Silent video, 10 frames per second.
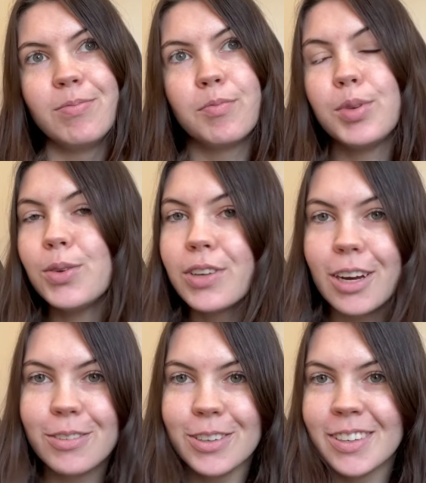boot
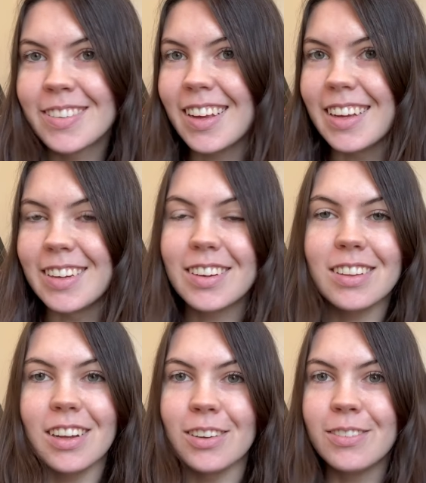covers and
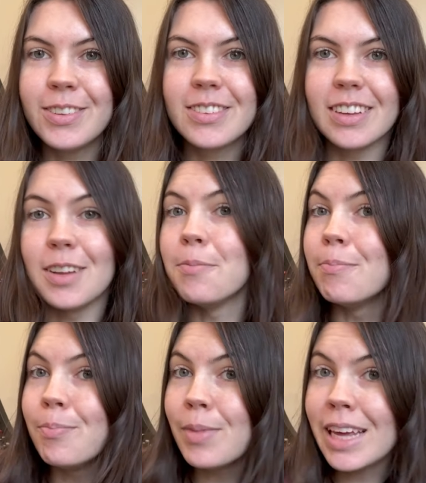gloves,
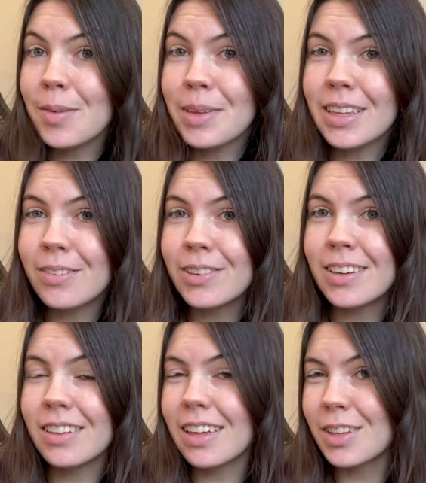and maybe even
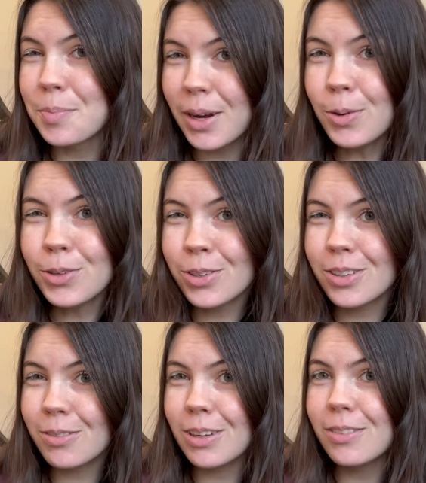a leather pouch
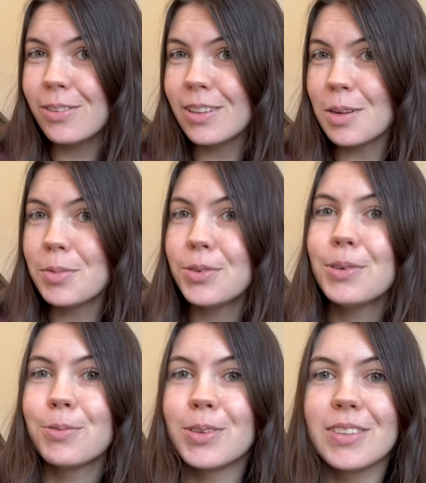if I feel up to
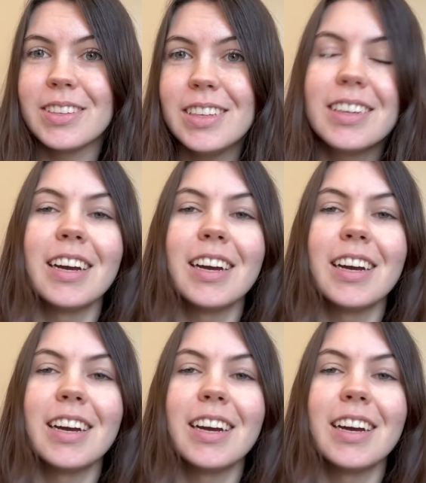it. We'll see.